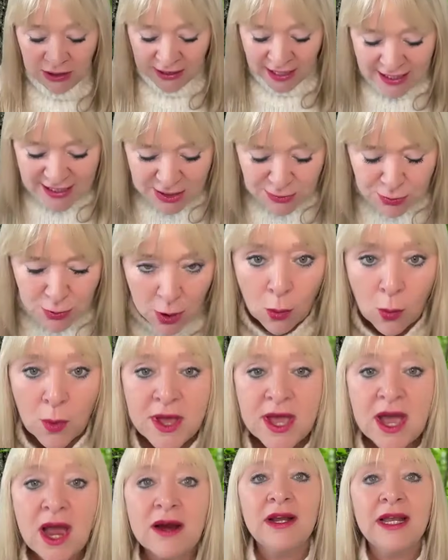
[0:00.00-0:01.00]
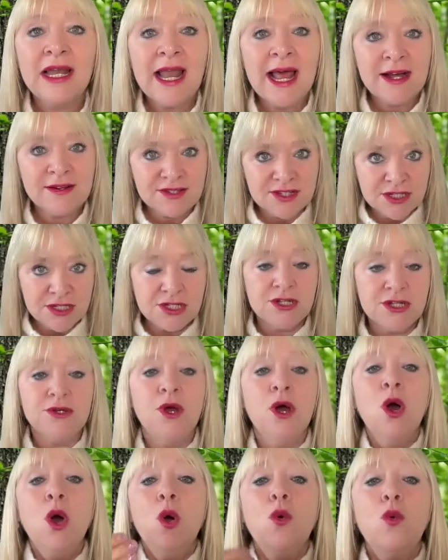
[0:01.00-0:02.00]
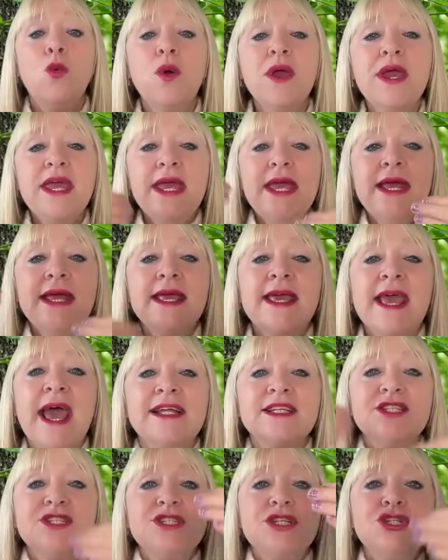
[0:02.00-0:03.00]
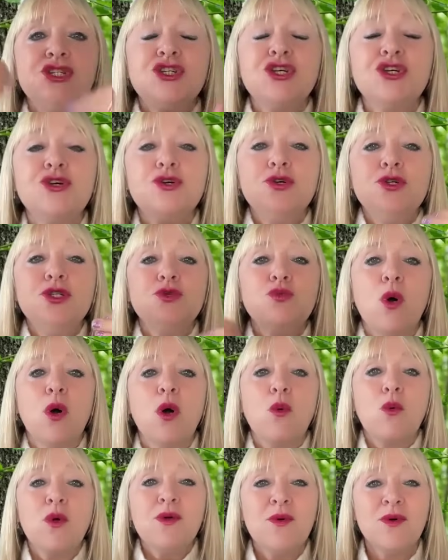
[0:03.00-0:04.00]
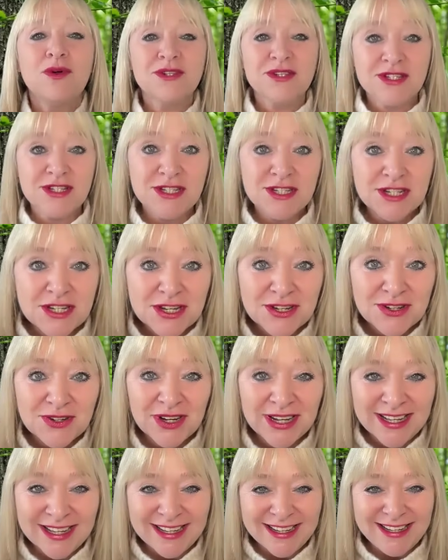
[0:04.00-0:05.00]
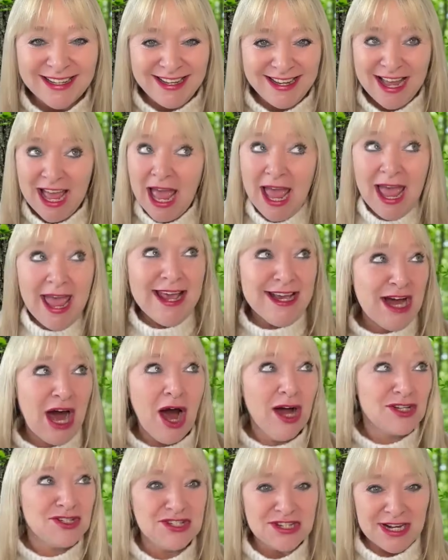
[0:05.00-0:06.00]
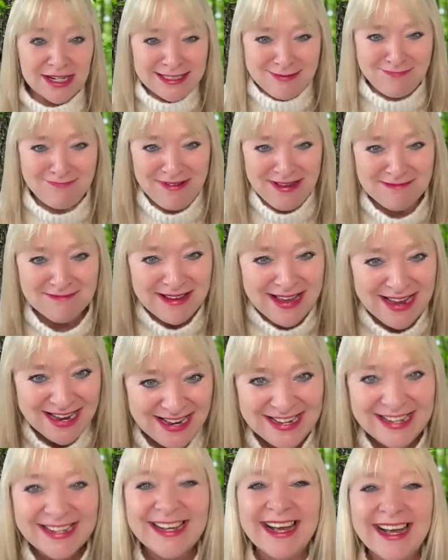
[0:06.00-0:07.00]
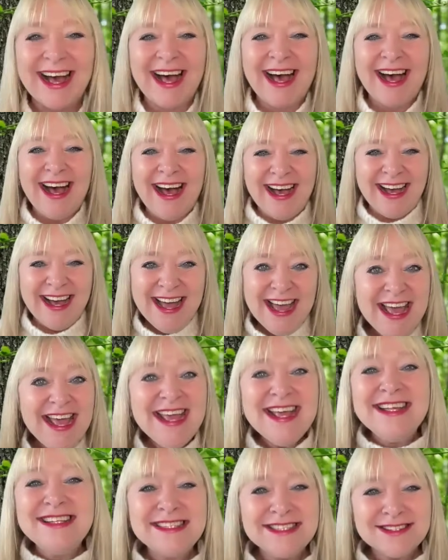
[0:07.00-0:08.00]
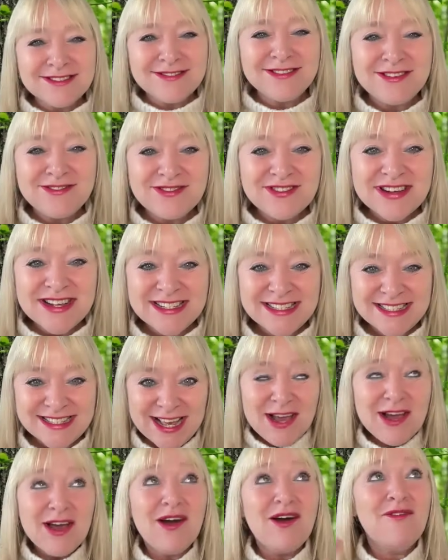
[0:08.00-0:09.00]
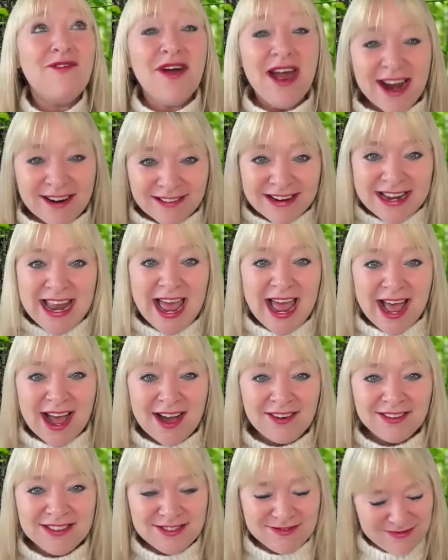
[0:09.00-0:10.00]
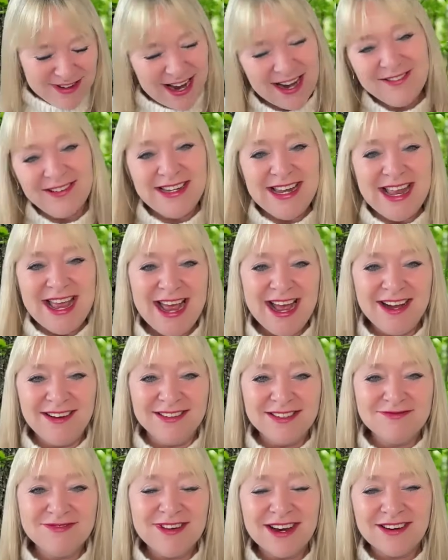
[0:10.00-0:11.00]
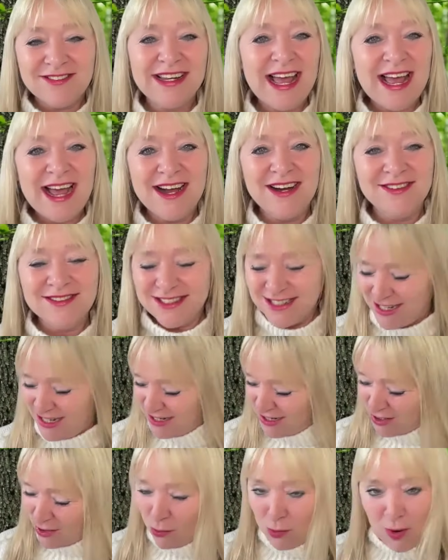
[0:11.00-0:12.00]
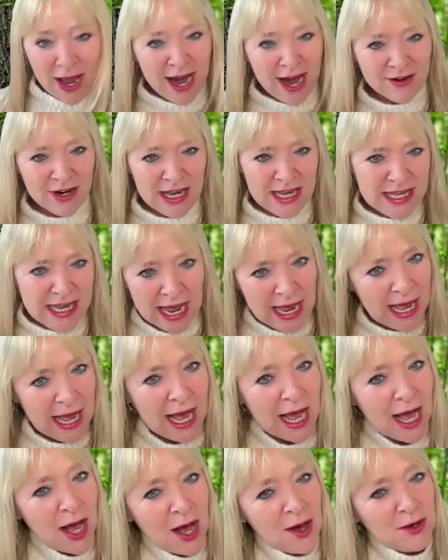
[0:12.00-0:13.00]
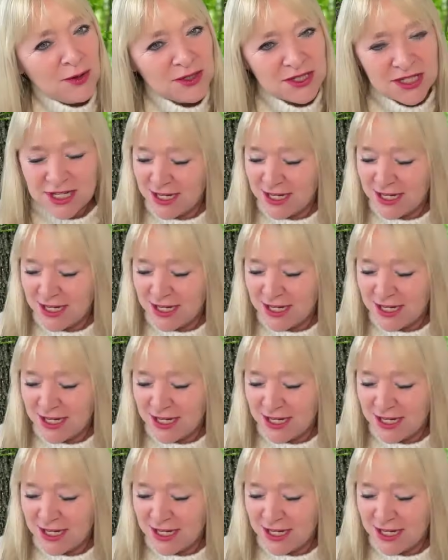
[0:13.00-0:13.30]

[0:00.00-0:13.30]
That's what we are allowed to do. We get to choose what we want to do. It can't just be me. It's all of us. We're allowed. We're allowed. We're allowed. We're allowed.